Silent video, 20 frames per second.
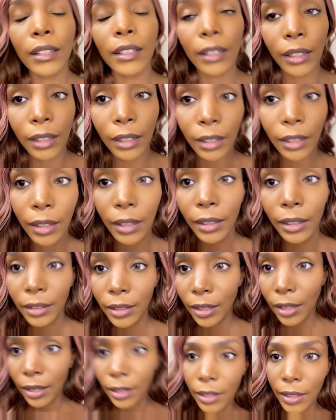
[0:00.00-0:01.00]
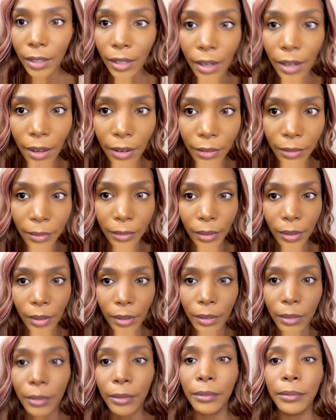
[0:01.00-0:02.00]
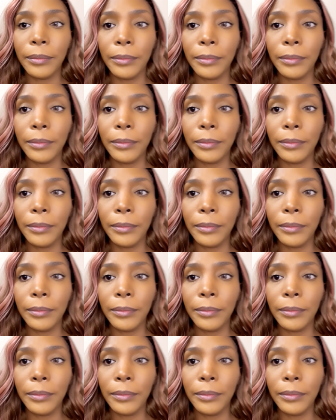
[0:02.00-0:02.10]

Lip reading: and test it out. So